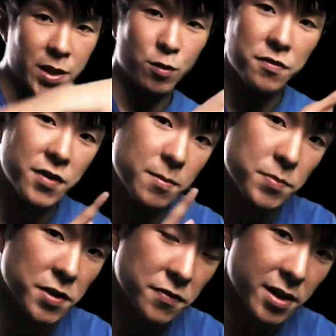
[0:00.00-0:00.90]
they would fit in
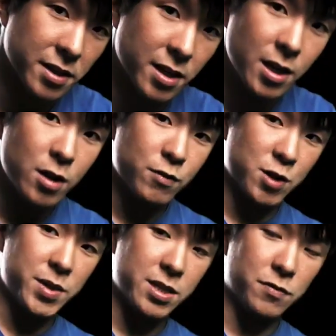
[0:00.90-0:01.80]
perfectly.
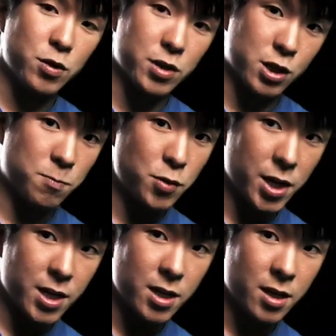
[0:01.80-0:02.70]
Which means if you were to
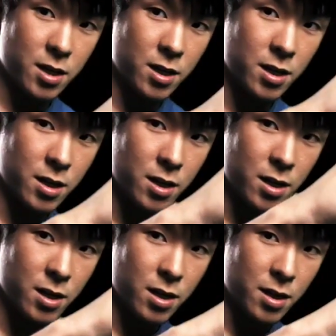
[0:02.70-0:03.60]
spring,
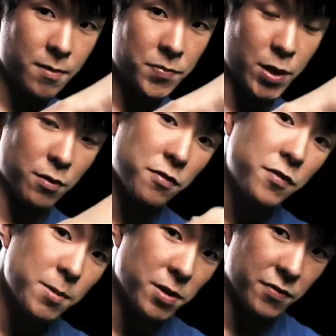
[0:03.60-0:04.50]
they would
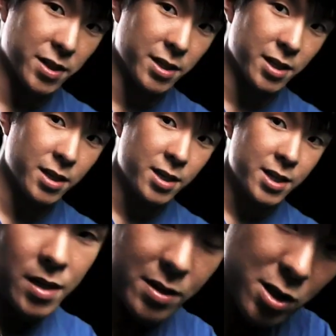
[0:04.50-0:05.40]
fit perfectly.
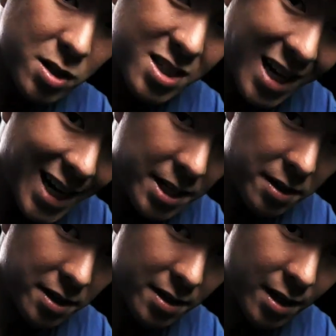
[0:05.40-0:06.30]
Now it's not tight or
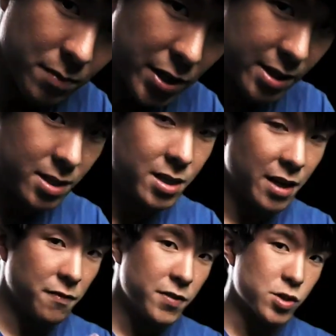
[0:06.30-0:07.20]
anything, but you can see
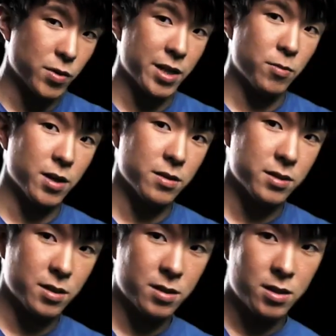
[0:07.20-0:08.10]
that it fits really well.
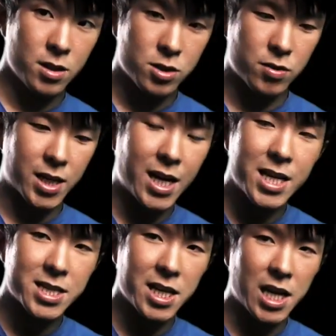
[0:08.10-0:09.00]
So the
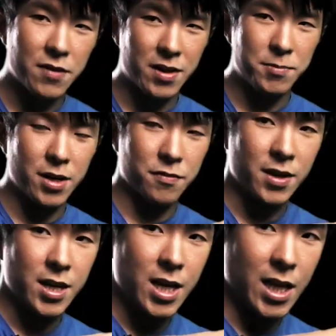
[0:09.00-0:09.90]
cards kind of have a bit
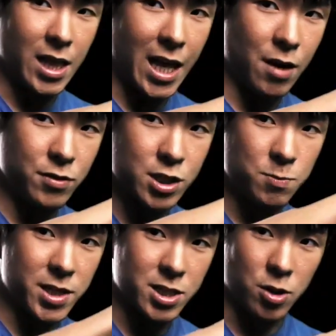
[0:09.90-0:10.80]
of allowance
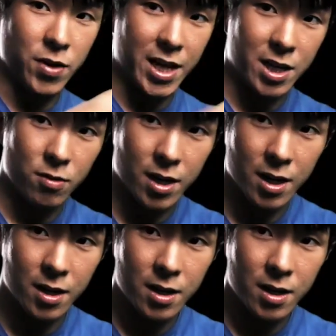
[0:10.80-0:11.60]
space to go anywhere,